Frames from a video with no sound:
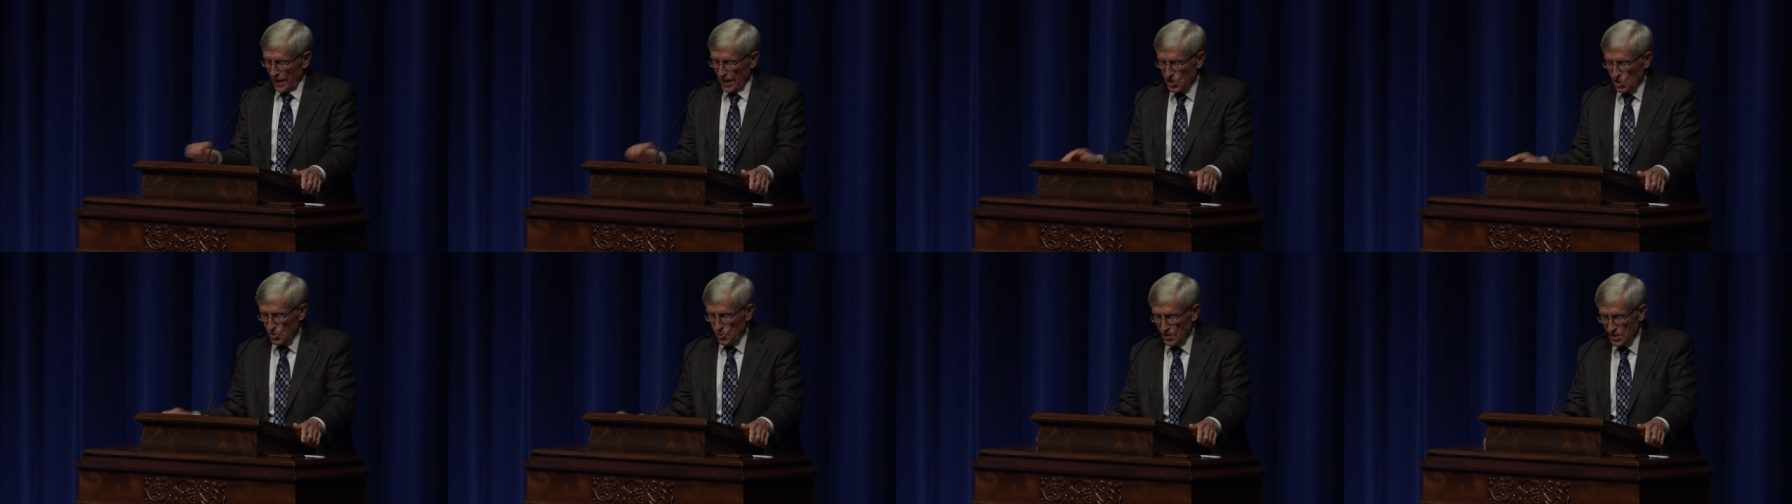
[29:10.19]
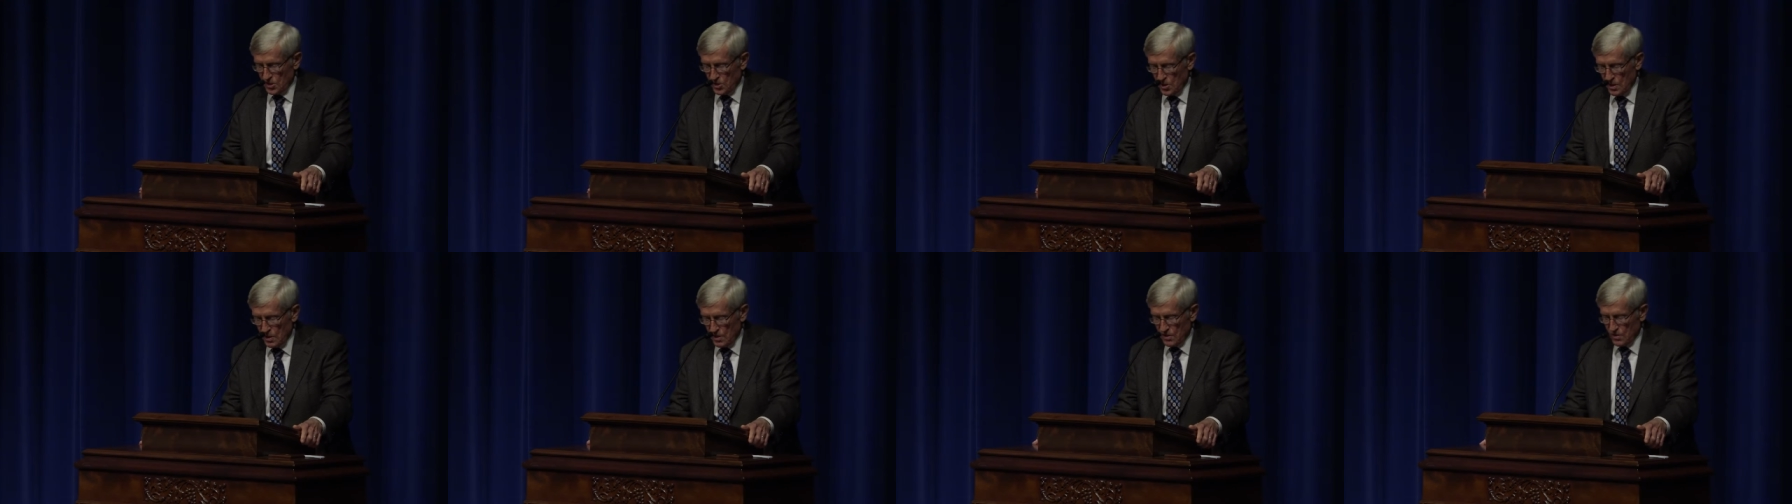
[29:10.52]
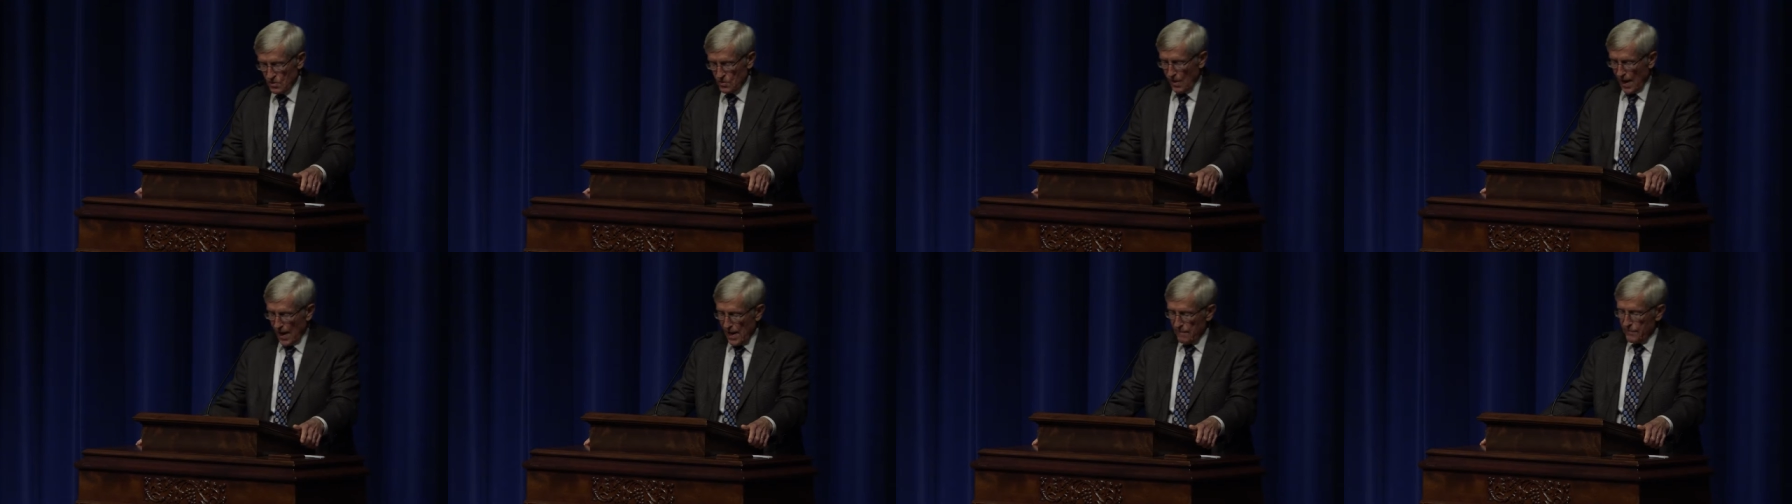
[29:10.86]
That's what's
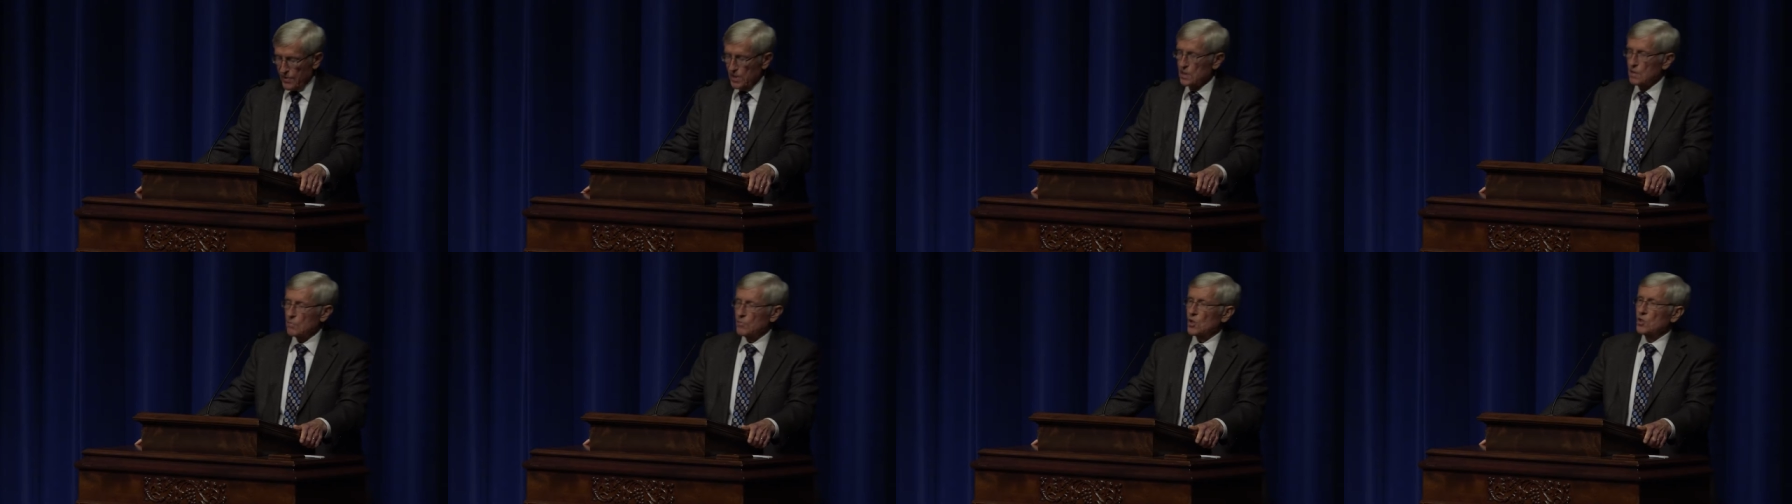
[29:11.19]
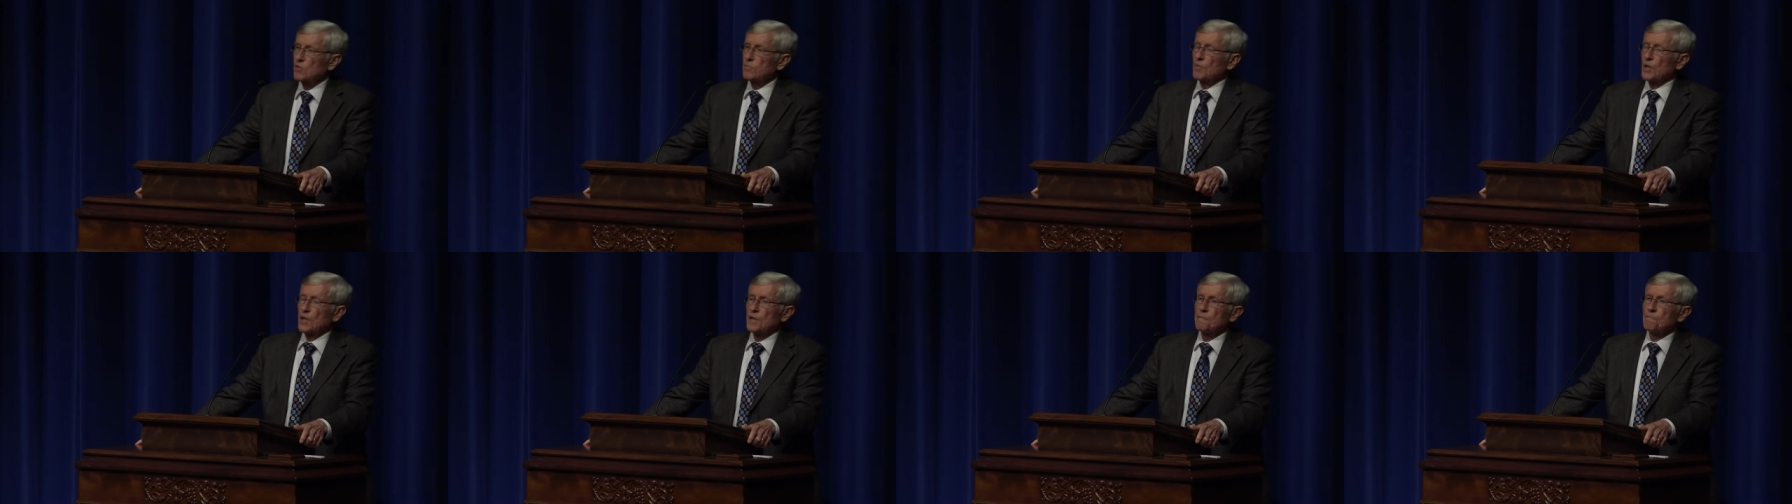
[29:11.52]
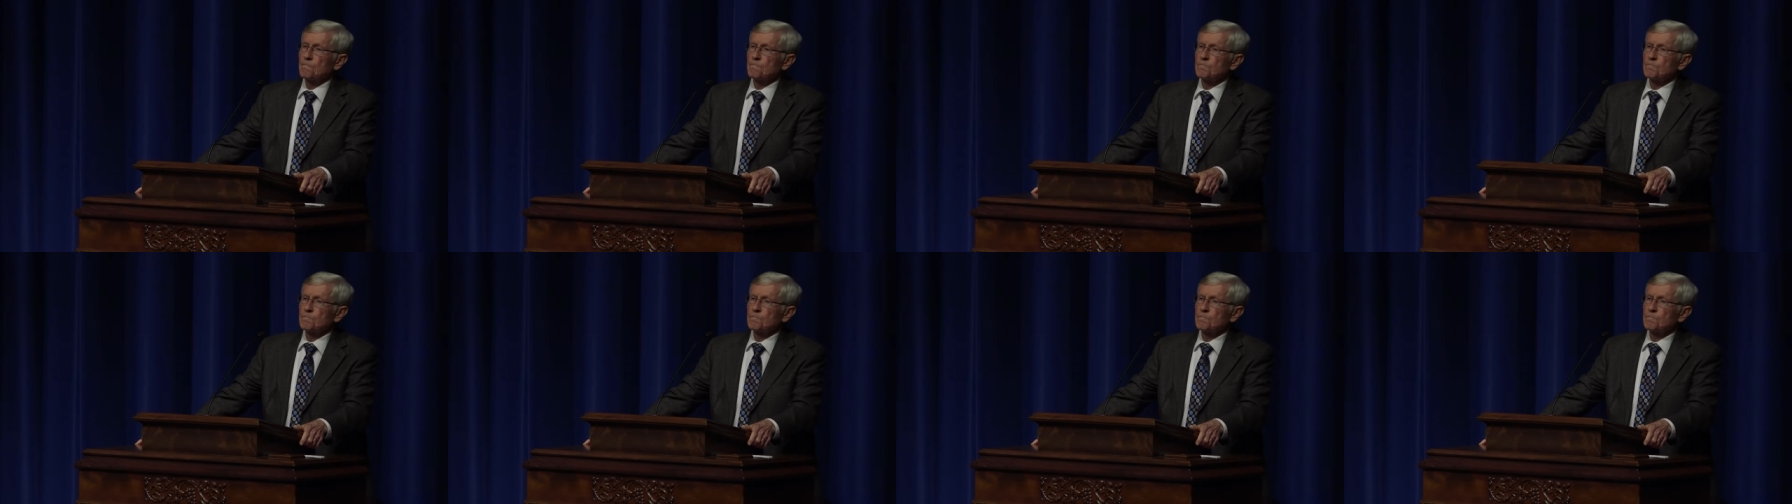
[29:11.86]
driving the movement.